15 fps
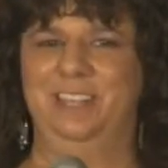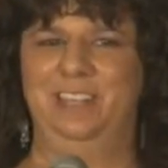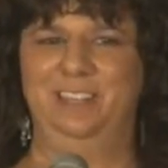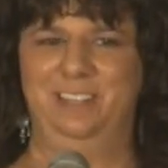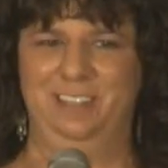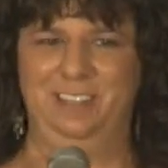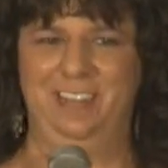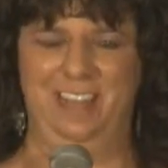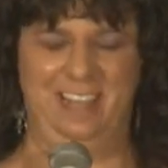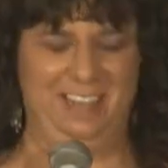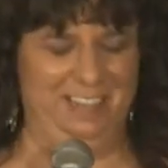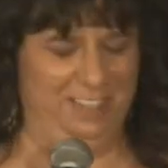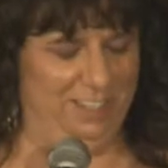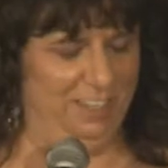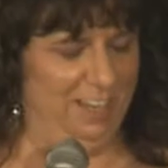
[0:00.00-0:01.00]

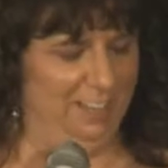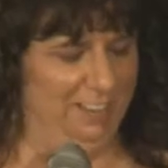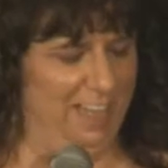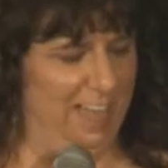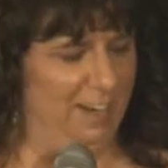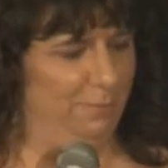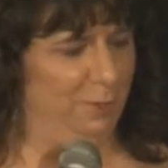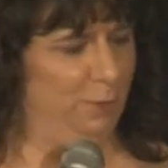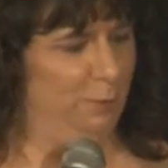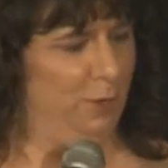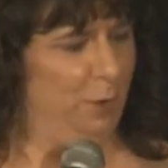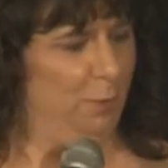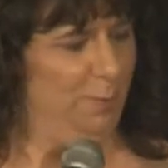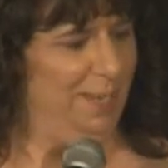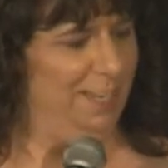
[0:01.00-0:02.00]
and a lot of you
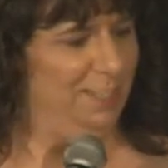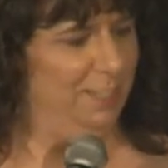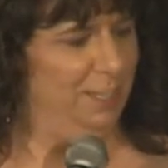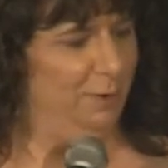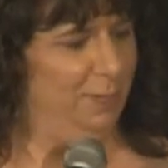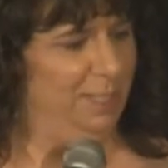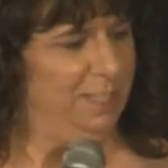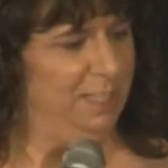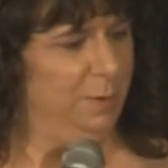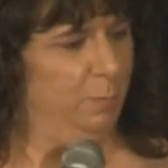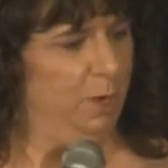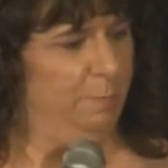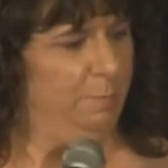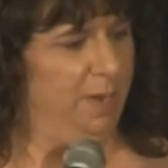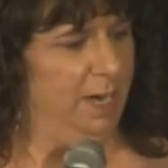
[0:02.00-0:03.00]
know me, so it's
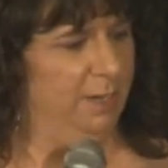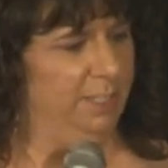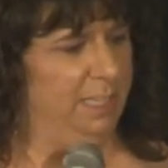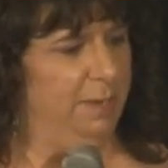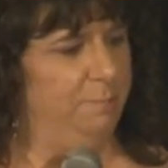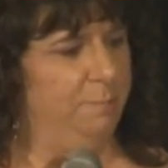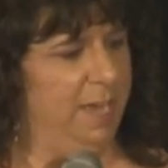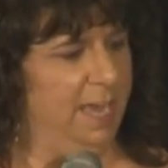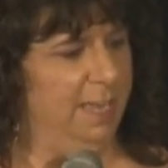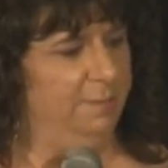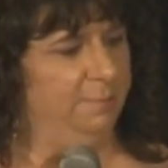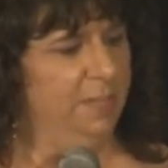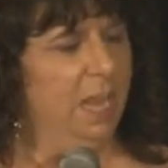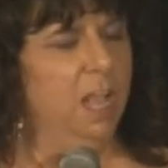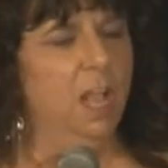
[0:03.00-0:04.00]
somewhat embarrassing, but